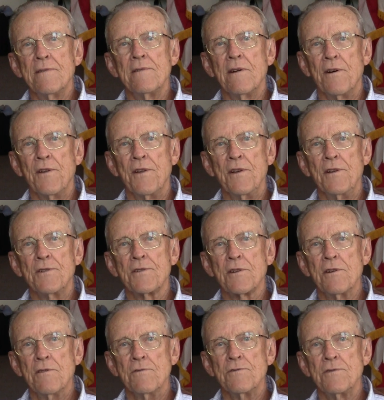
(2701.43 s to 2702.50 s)
on the East
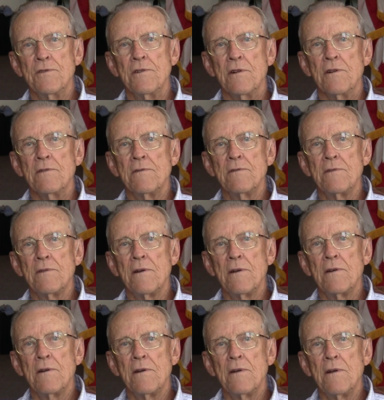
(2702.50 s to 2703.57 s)
Coast, you
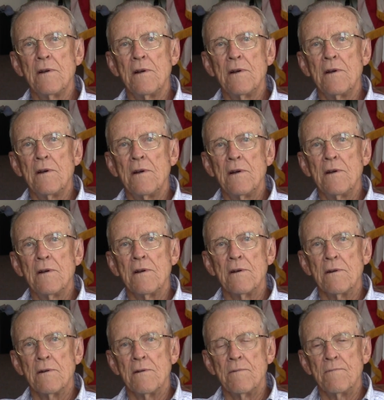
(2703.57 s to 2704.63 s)
know.
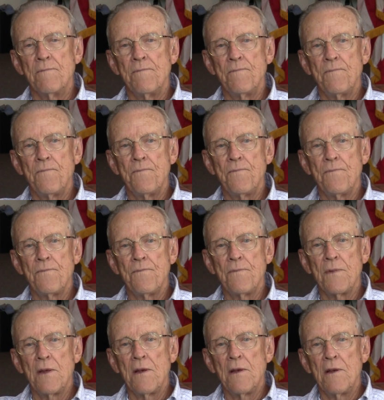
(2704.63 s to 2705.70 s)
Um,
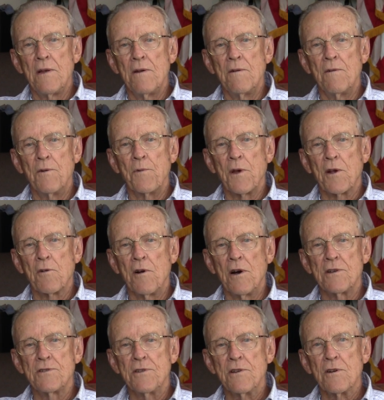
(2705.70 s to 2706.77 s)
when we
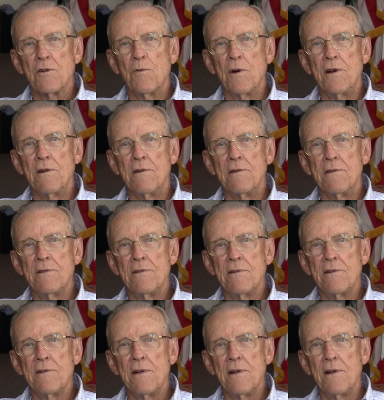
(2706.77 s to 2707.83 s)
cross the equator,
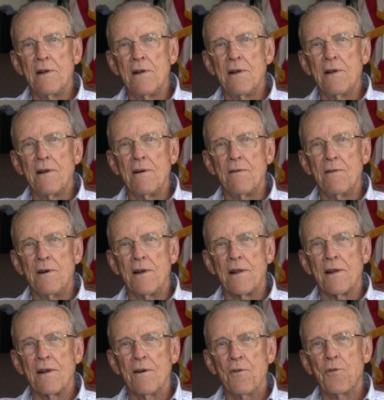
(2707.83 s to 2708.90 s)
we had to
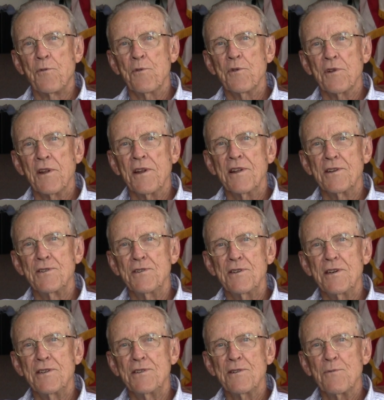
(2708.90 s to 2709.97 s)
go through an
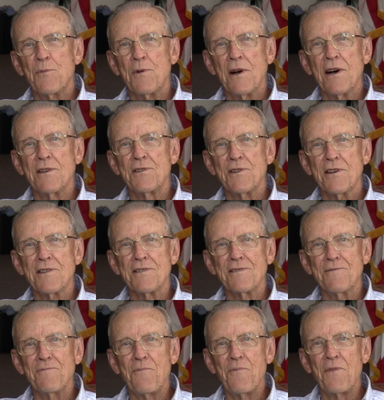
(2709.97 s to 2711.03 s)
initiation process.
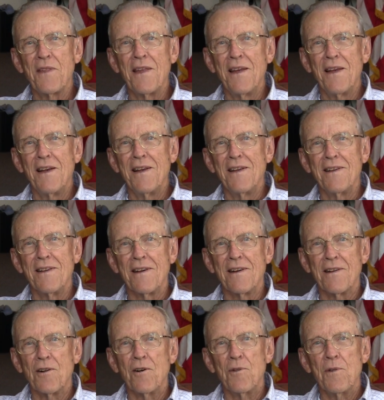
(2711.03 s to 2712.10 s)

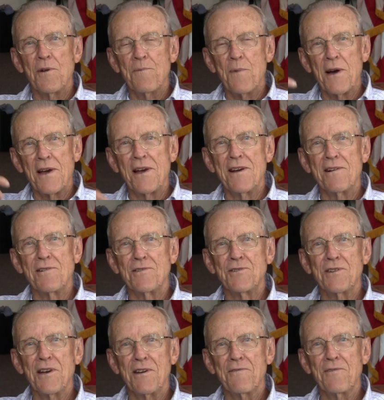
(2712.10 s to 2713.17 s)
Got all of my hair
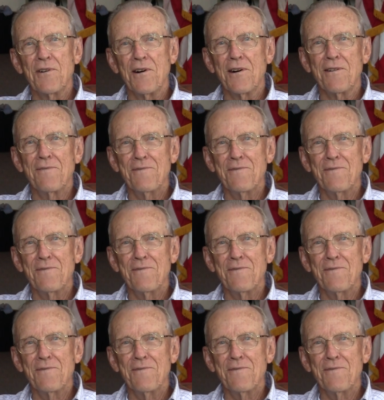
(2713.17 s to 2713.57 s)
shaved off,